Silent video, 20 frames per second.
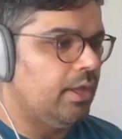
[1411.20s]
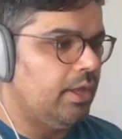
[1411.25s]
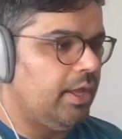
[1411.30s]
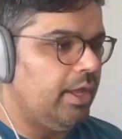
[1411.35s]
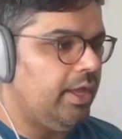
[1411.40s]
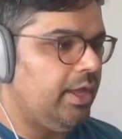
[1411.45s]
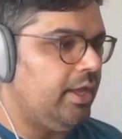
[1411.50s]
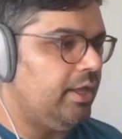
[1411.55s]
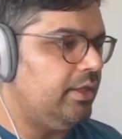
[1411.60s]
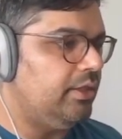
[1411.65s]

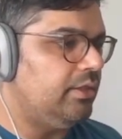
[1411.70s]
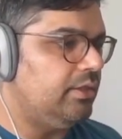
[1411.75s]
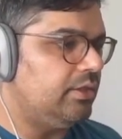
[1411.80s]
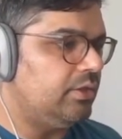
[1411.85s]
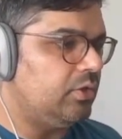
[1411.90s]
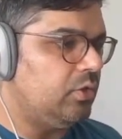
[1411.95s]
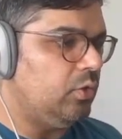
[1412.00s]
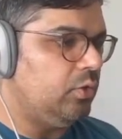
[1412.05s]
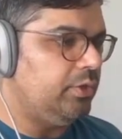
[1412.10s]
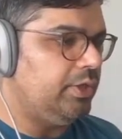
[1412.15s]
And the
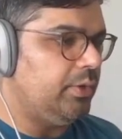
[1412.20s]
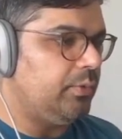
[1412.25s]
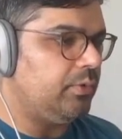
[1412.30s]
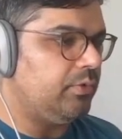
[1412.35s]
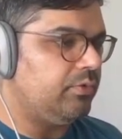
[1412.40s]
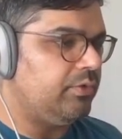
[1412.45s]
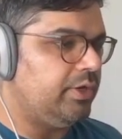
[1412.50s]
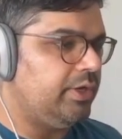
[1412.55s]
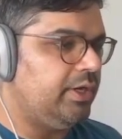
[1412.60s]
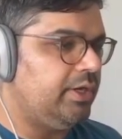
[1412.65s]
code that we're
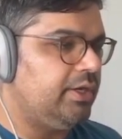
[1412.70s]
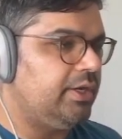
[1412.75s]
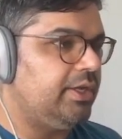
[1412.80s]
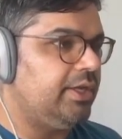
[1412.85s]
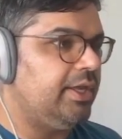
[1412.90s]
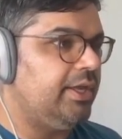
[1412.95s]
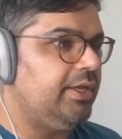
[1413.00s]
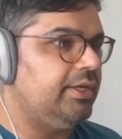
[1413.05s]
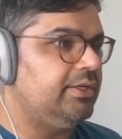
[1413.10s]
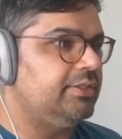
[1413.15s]
running
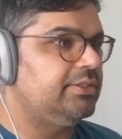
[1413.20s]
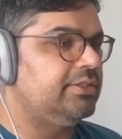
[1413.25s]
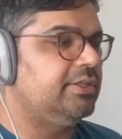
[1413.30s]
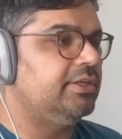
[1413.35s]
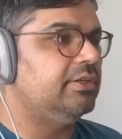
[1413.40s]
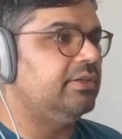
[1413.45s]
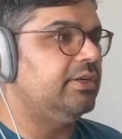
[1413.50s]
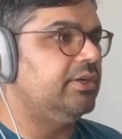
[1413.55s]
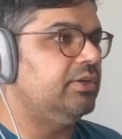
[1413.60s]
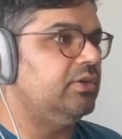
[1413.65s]
again is
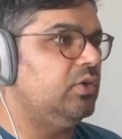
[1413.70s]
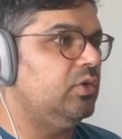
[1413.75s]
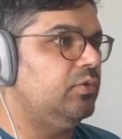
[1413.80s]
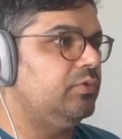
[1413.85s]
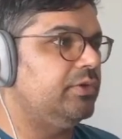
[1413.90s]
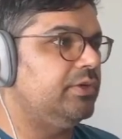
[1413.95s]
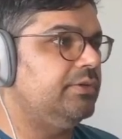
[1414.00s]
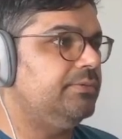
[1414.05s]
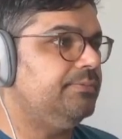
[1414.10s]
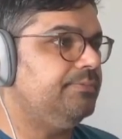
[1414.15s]
here in
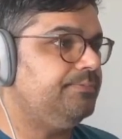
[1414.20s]
Nova.